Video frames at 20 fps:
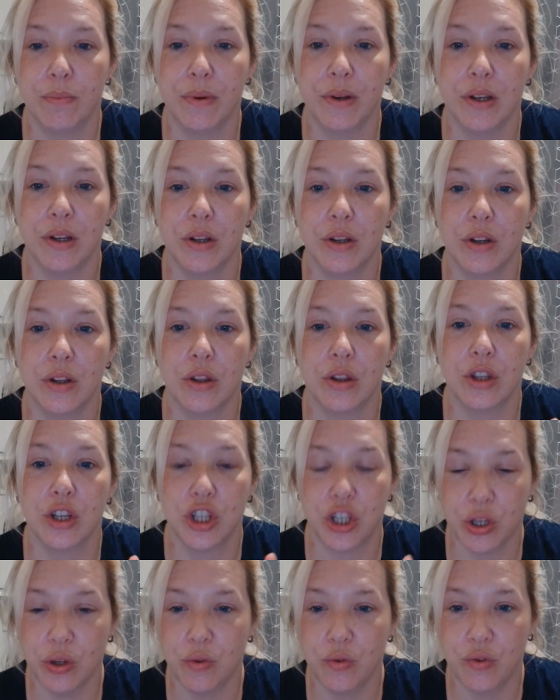but the
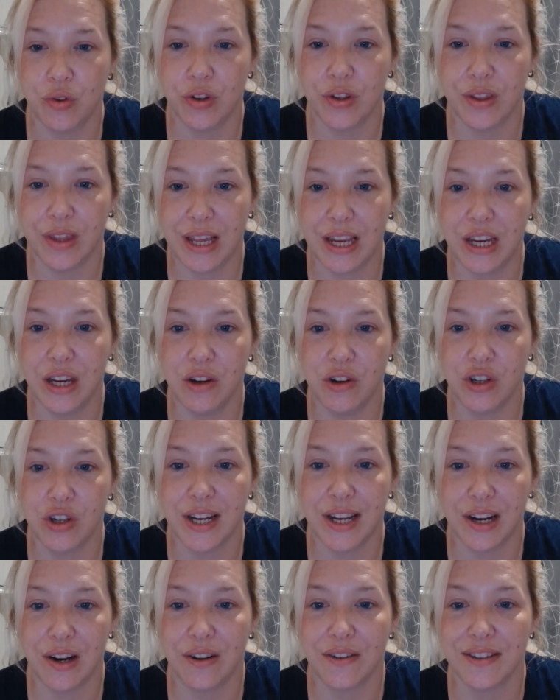children they usually
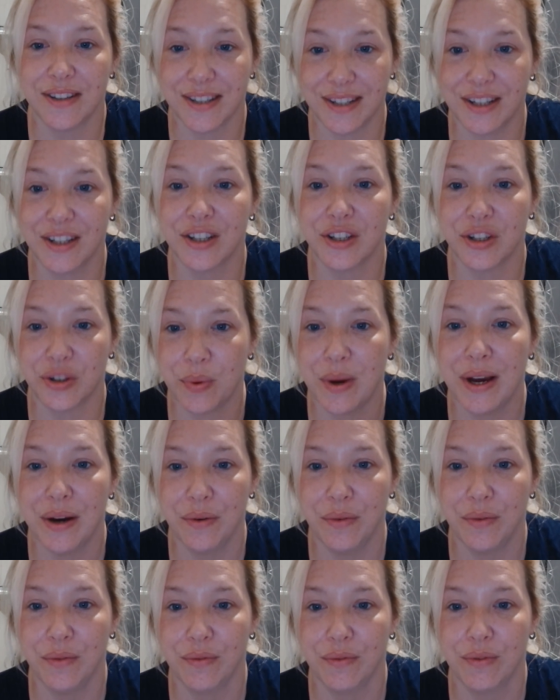class as under
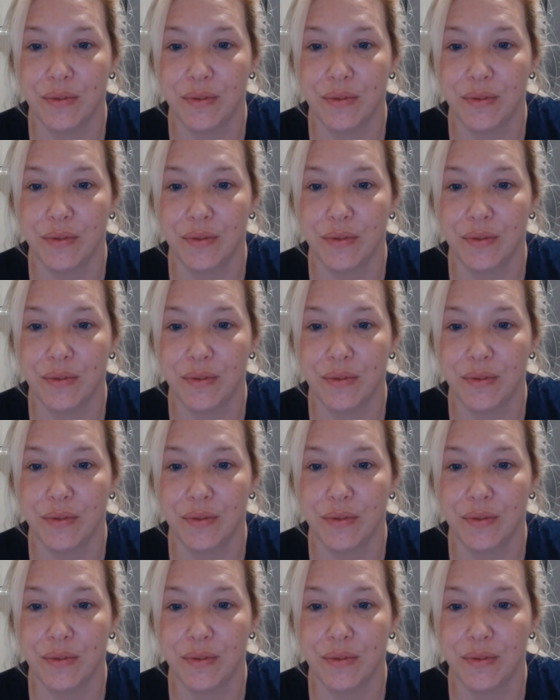12.